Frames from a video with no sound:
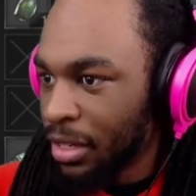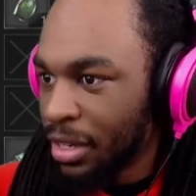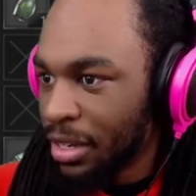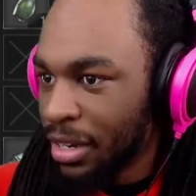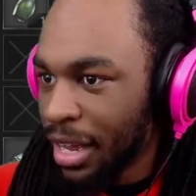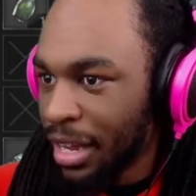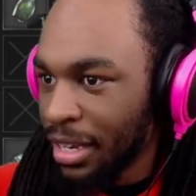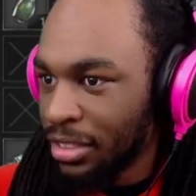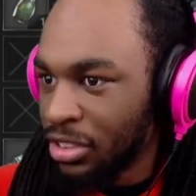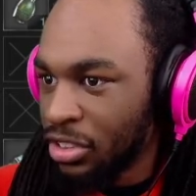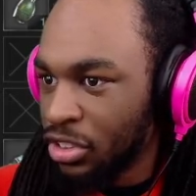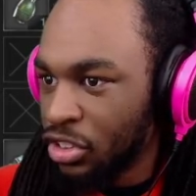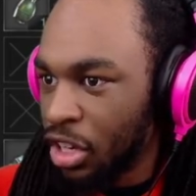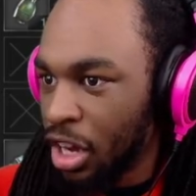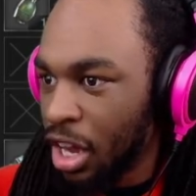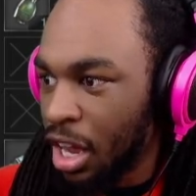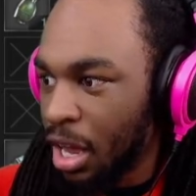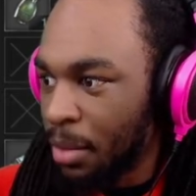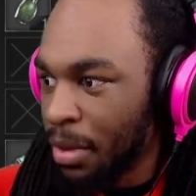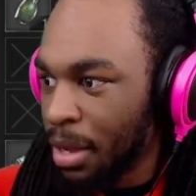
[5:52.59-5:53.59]
Nice
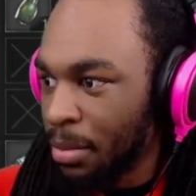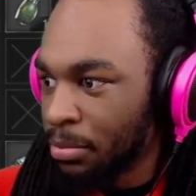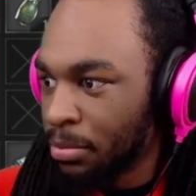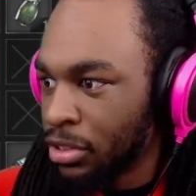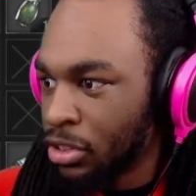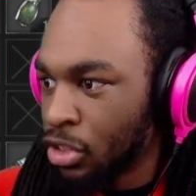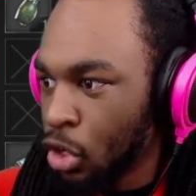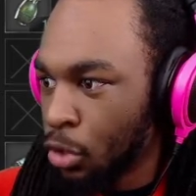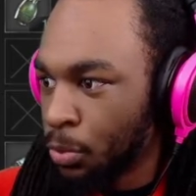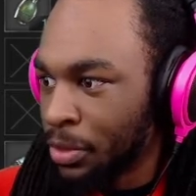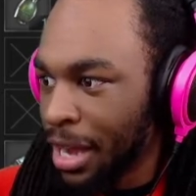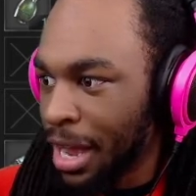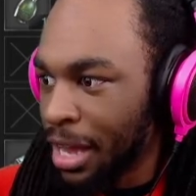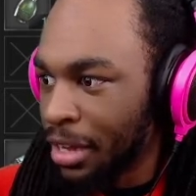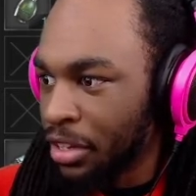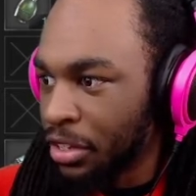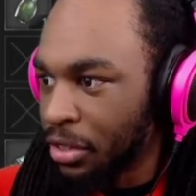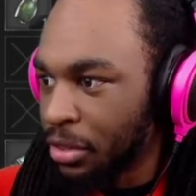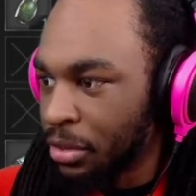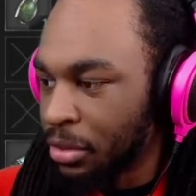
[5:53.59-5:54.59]
job. I'm so proud
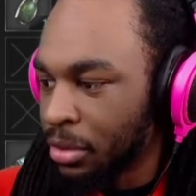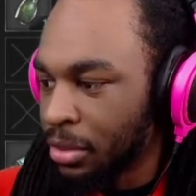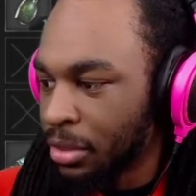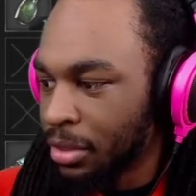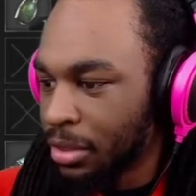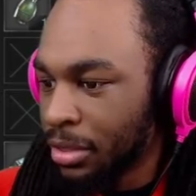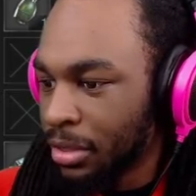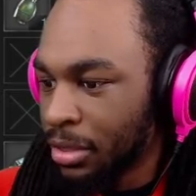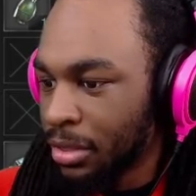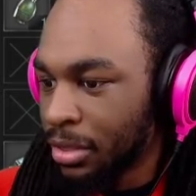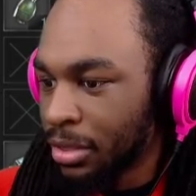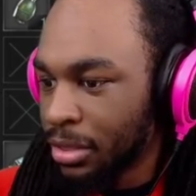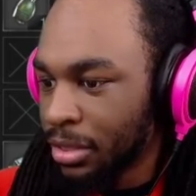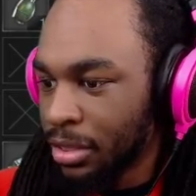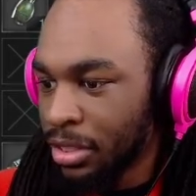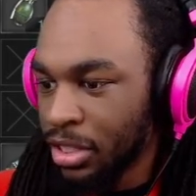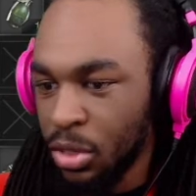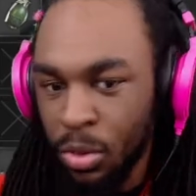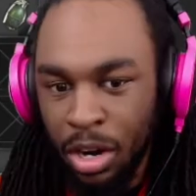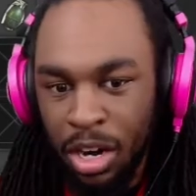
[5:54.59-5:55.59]
of you.
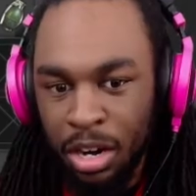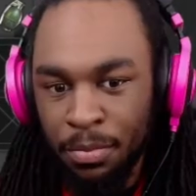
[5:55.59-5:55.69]
You are